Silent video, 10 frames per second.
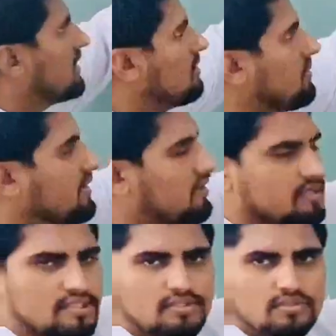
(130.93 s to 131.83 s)
element
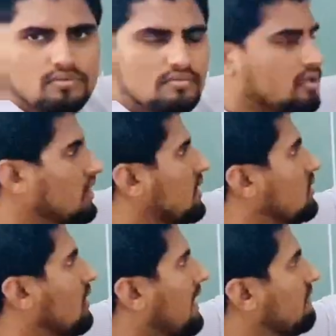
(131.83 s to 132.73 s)
is 2. You
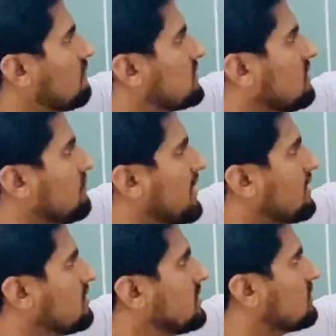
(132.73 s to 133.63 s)
have to
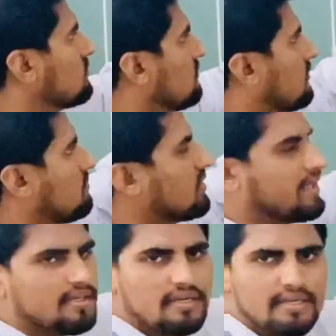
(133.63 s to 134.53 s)
subtract this 2 from the
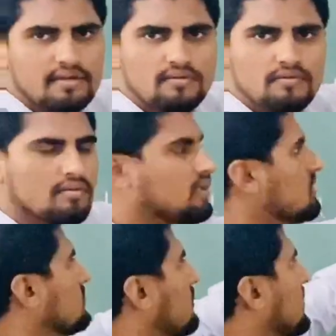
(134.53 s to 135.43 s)
entire row.
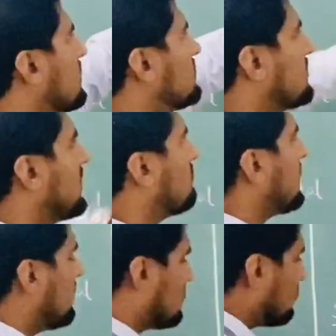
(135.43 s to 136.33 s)
So that is 10
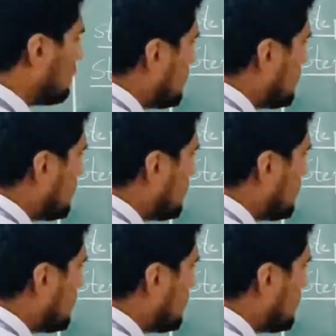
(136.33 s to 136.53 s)
minus 2